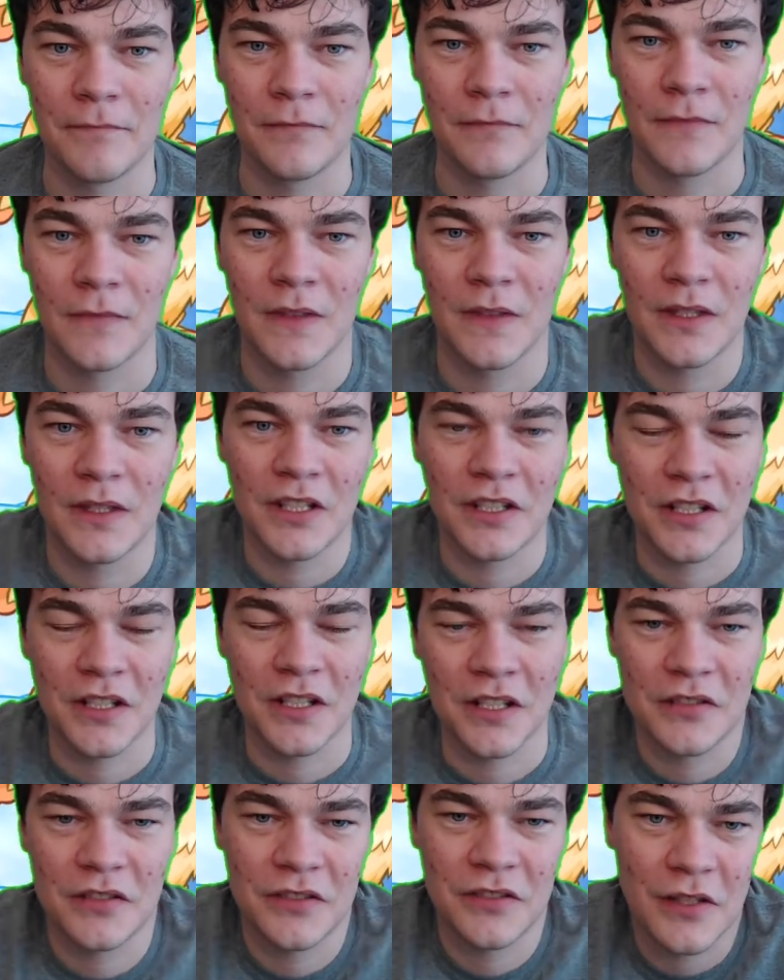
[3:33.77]
like
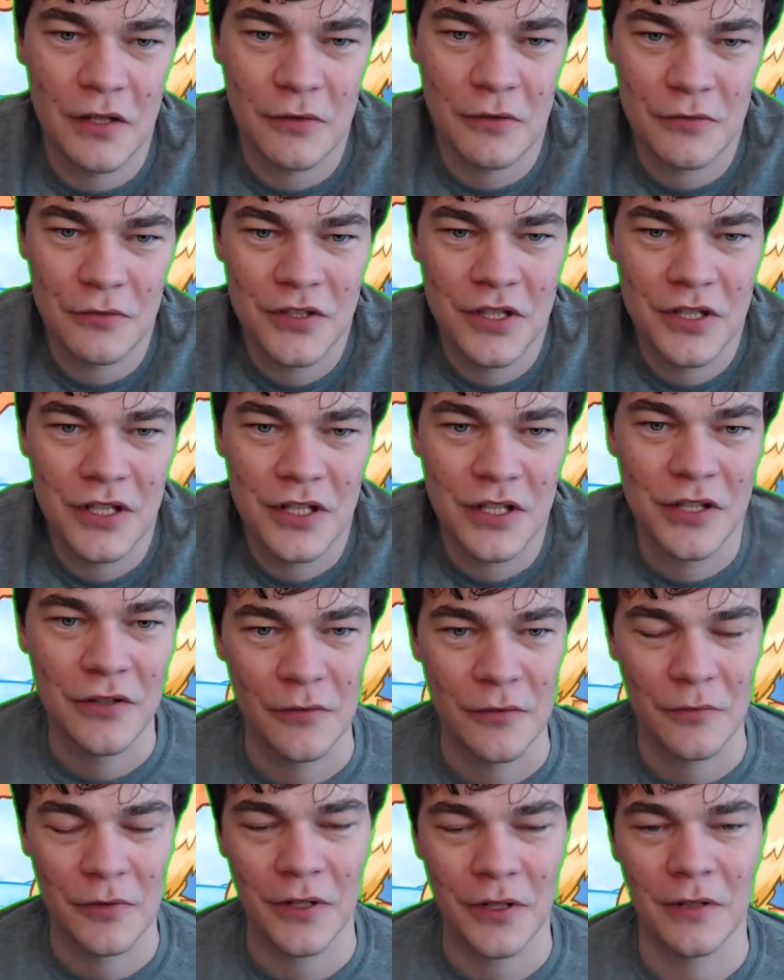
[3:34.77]
kind of slouchy or
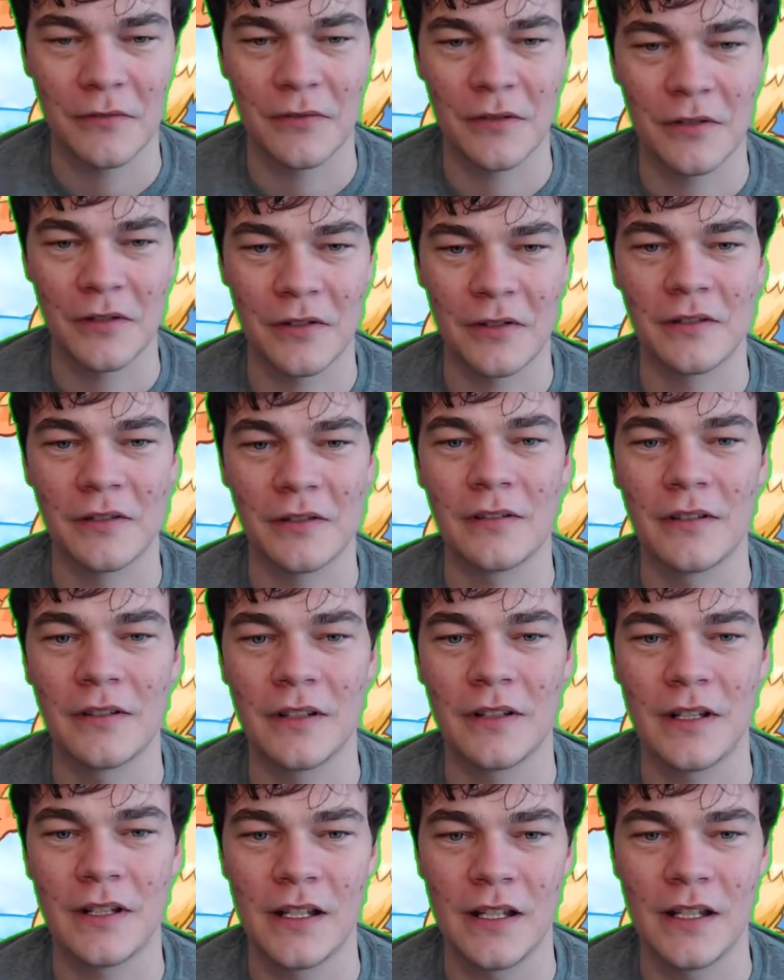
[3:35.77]
whatever
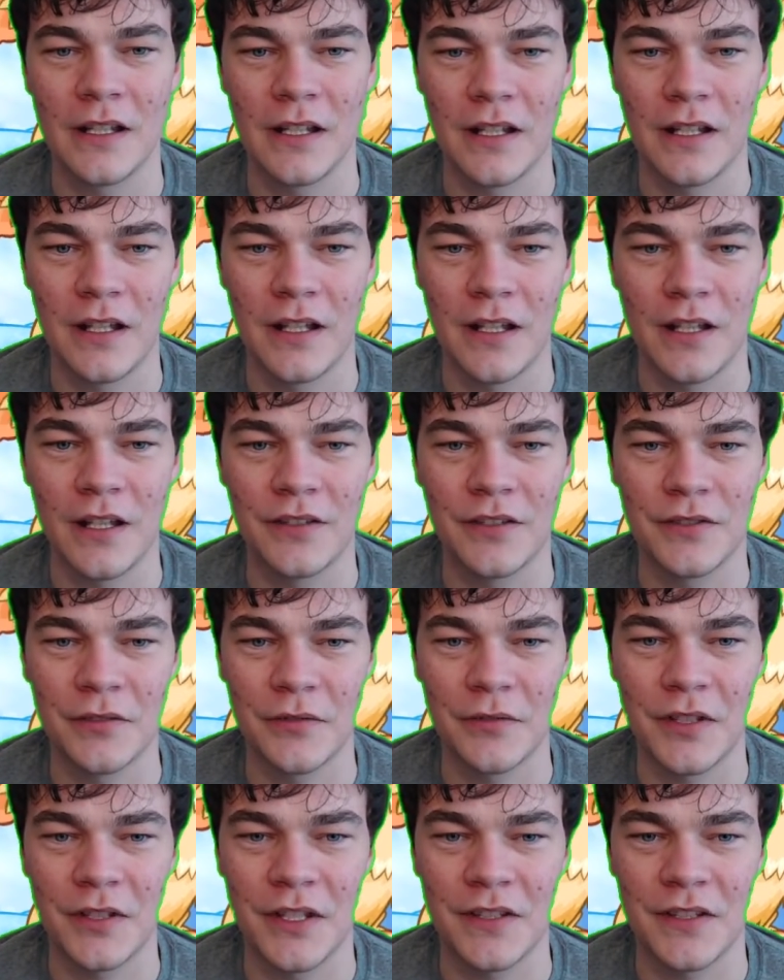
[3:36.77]
and so
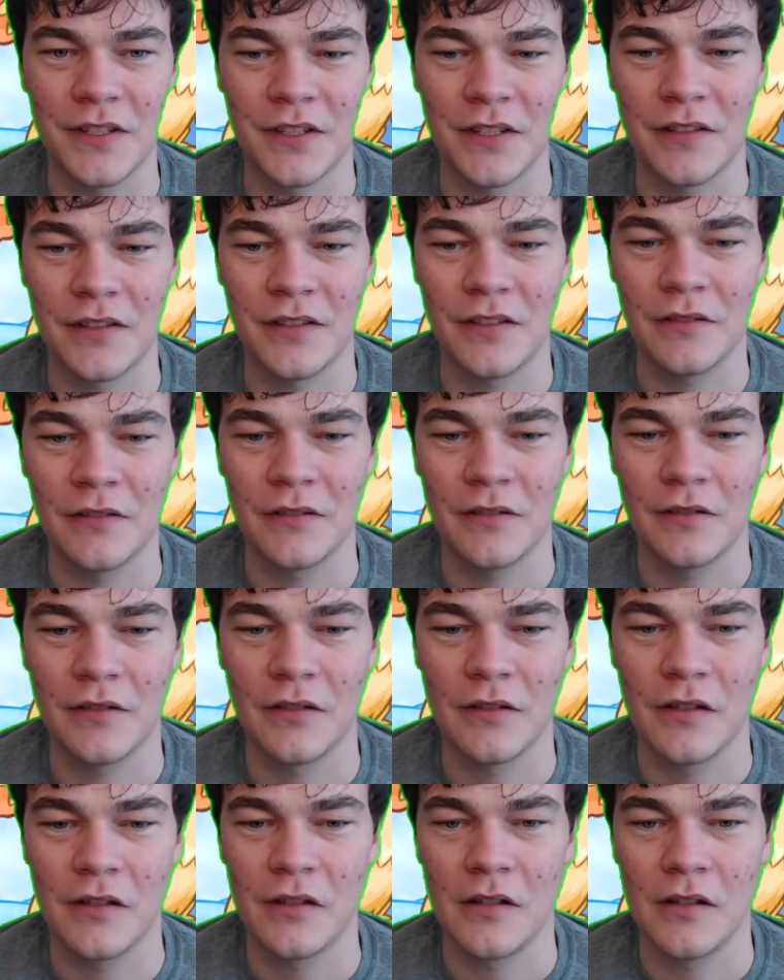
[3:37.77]
then he said
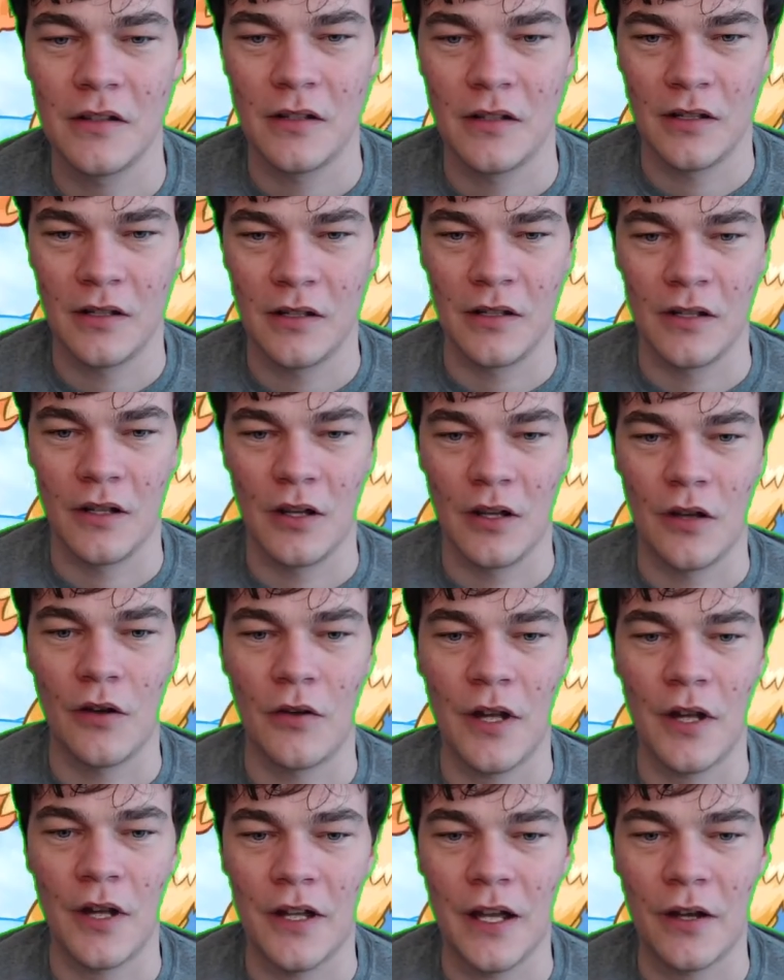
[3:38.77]

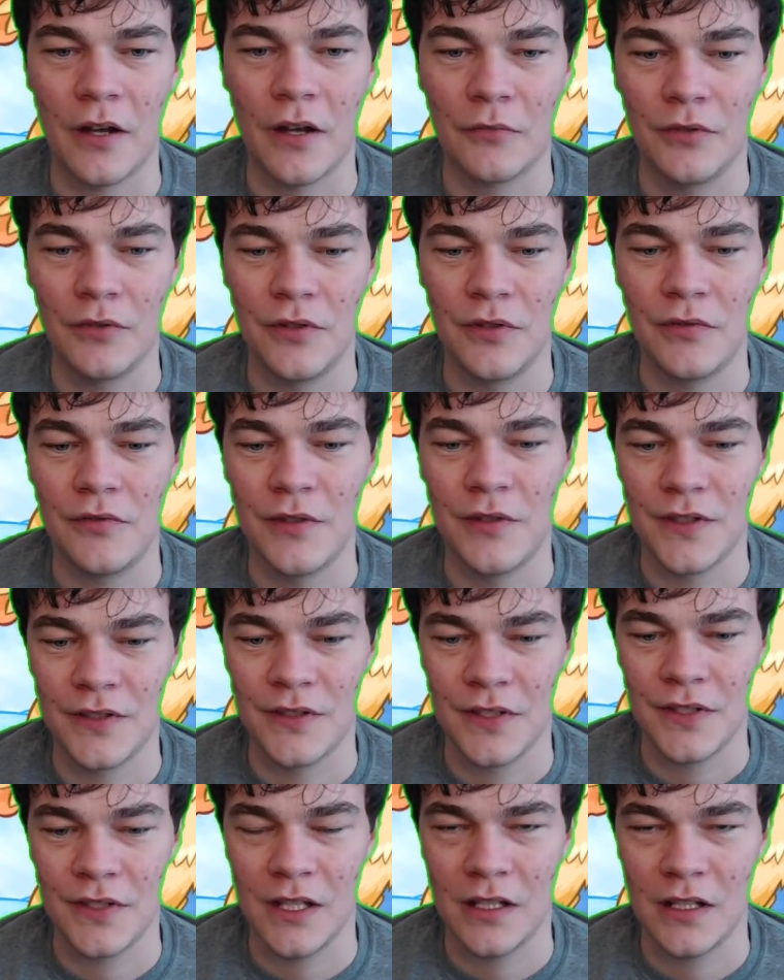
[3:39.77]
okay now do this
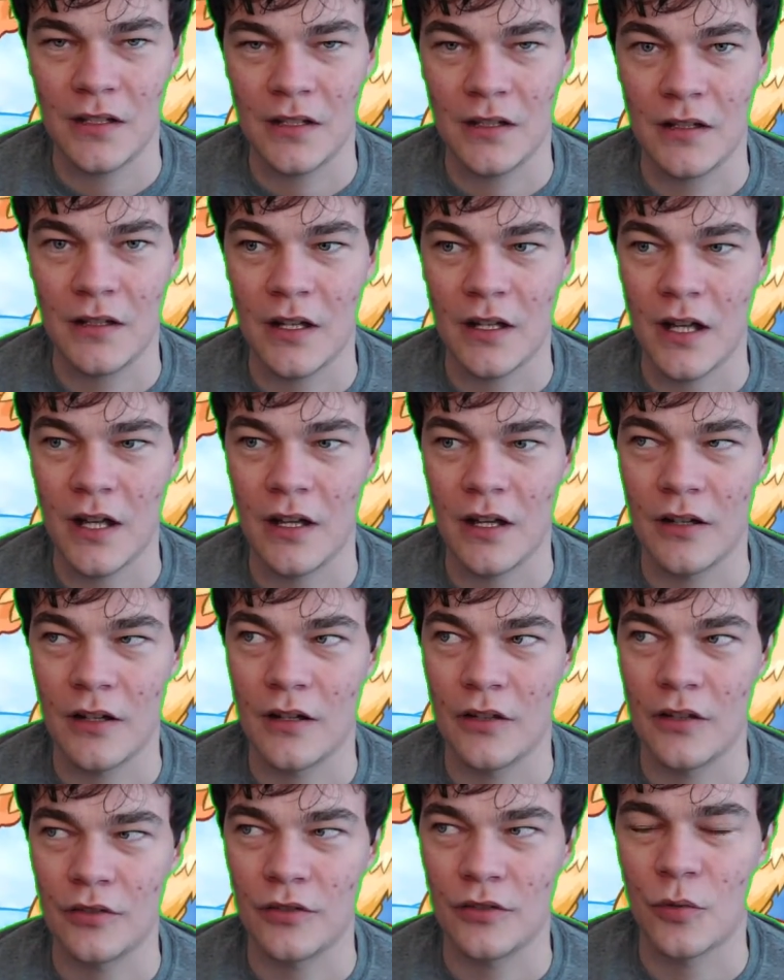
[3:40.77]
scene
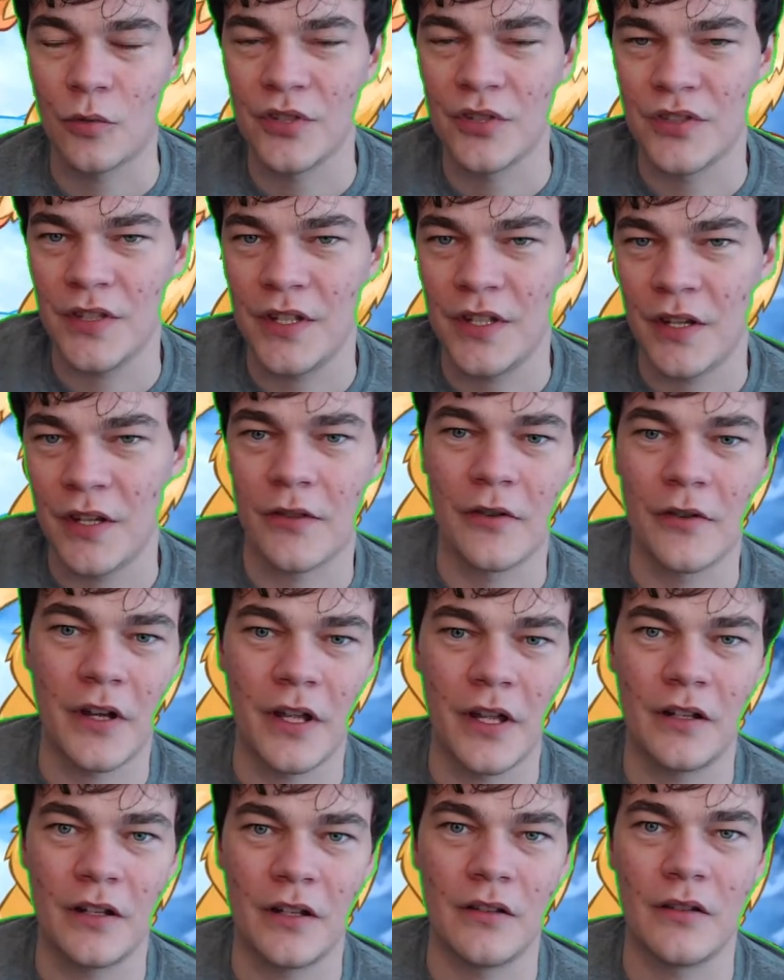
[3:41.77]
towards the other
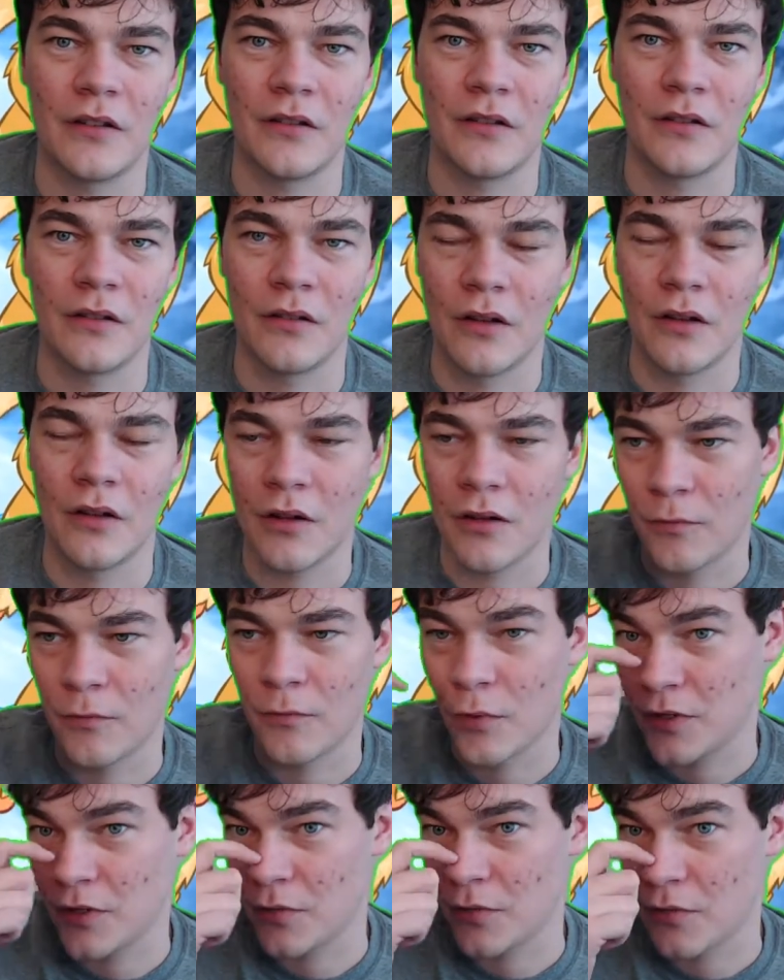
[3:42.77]
end of
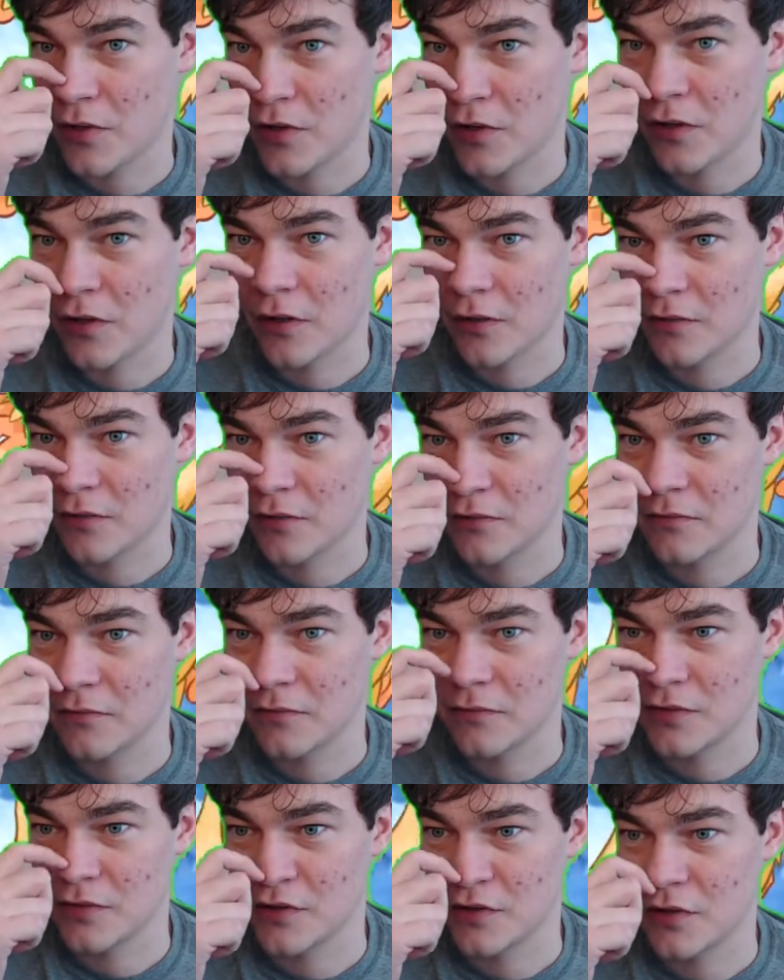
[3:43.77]
what you are
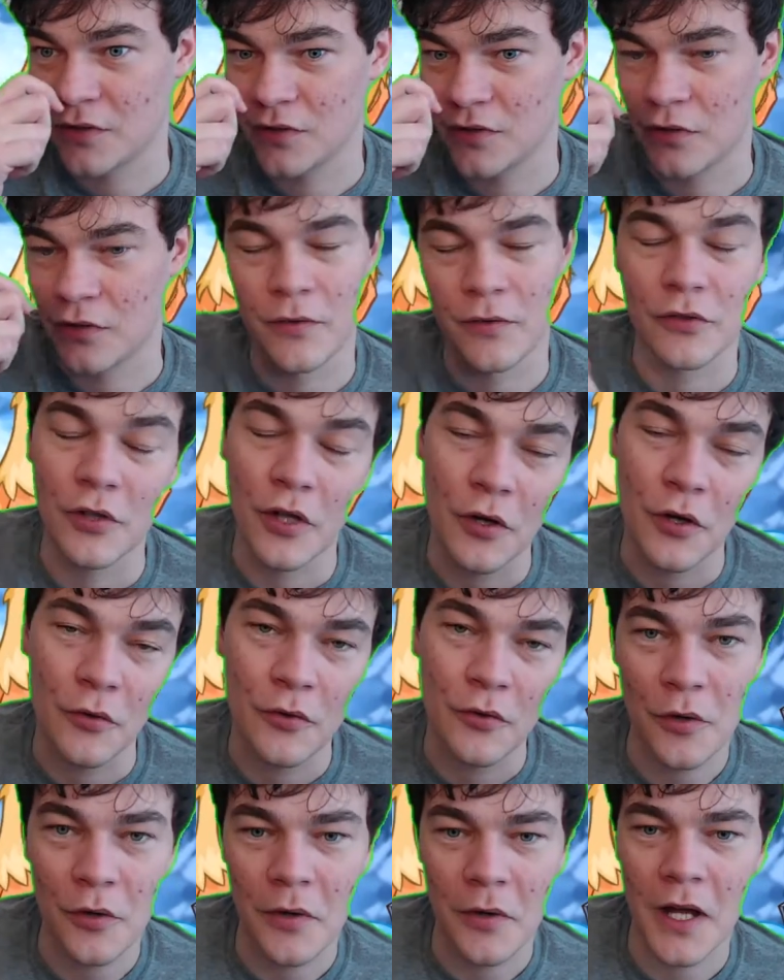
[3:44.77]
so if you're low,
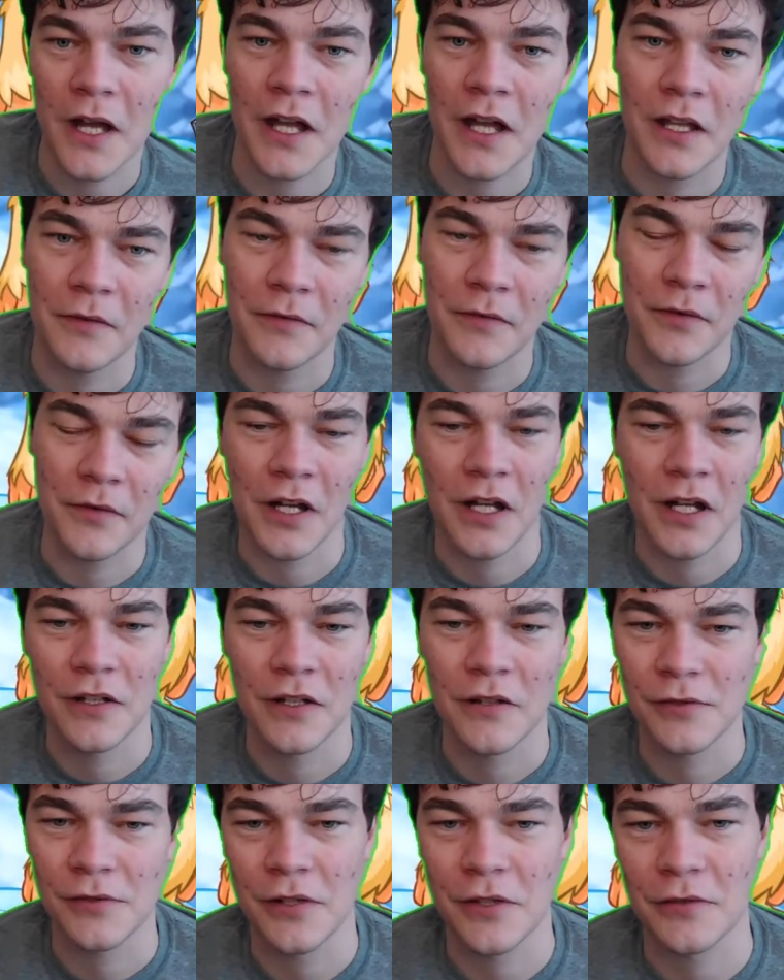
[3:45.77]
go high. If you're high,
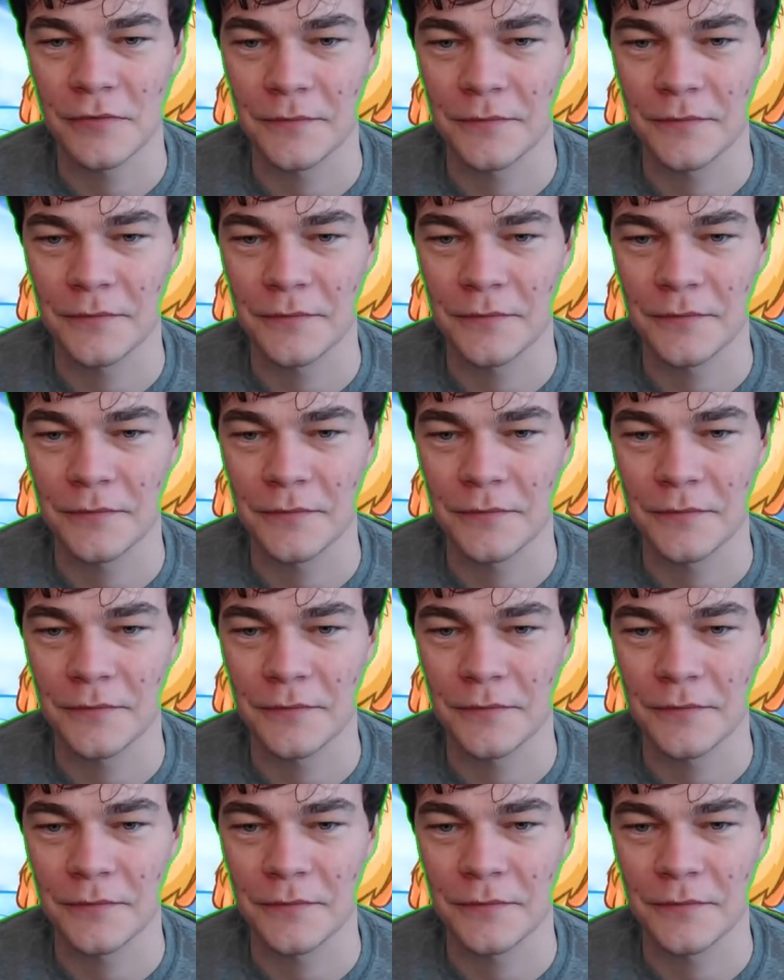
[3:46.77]
go low.